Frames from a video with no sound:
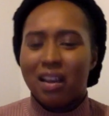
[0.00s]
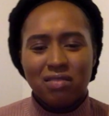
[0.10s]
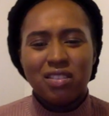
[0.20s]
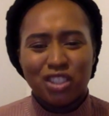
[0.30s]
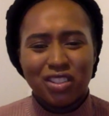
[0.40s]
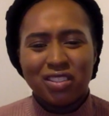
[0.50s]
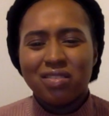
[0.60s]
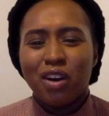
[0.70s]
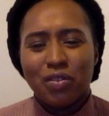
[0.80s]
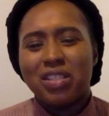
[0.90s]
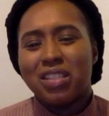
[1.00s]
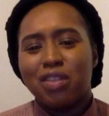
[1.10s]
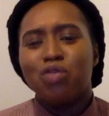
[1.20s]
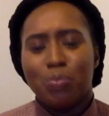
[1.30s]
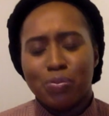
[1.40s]
just obviously
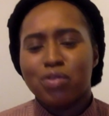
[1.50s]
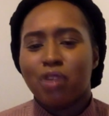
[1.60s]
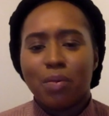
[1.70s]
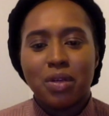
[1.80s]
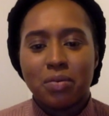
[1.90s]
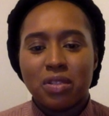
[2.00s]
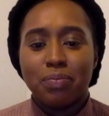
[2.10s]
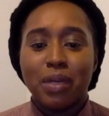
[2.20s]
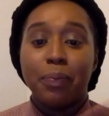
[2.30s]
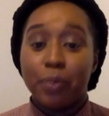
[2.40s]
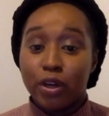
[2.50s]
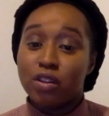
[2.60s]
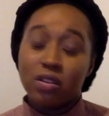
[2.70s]
you prescribe sensibly, but